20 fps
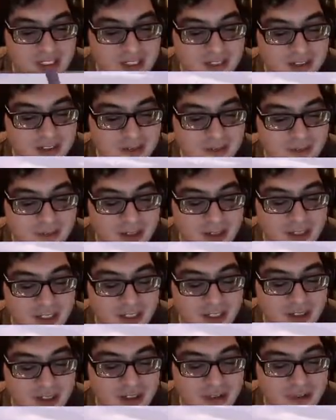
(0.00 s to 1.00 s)
that, while
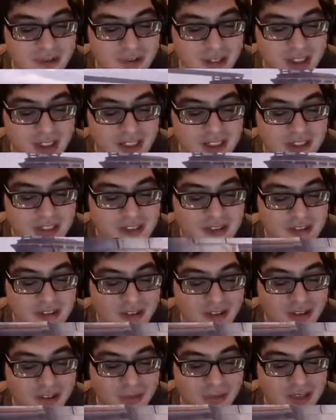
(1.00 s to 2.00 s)
it couldn't
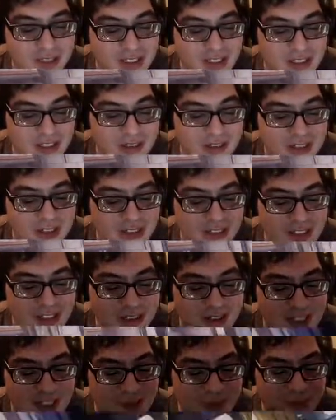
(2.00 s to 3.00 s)
run Super
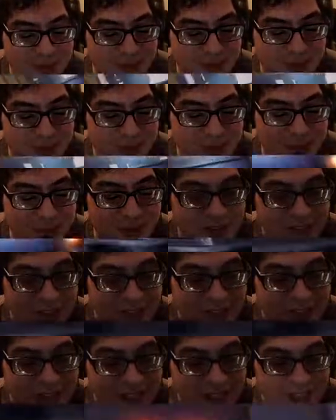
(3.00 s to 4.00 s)
Nintendo games very well,
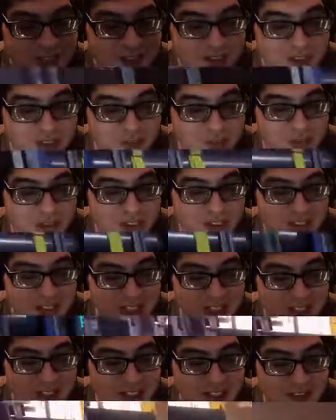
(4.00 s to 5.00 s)
it could run
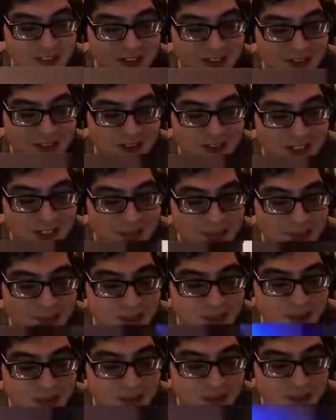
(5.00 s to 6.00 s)
NES and Game
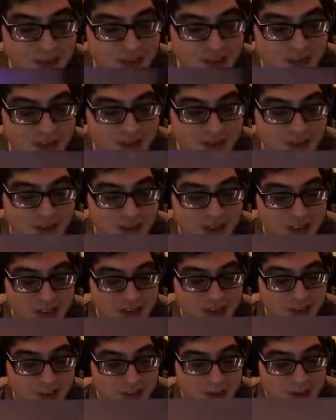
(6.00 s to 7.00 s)
Boy and all the rest,
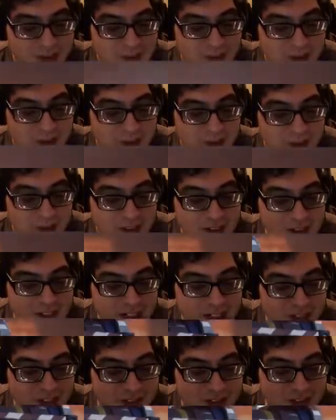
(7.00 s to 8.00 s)

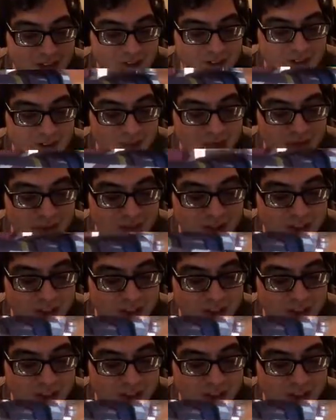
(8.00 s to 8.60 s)
and you could do some little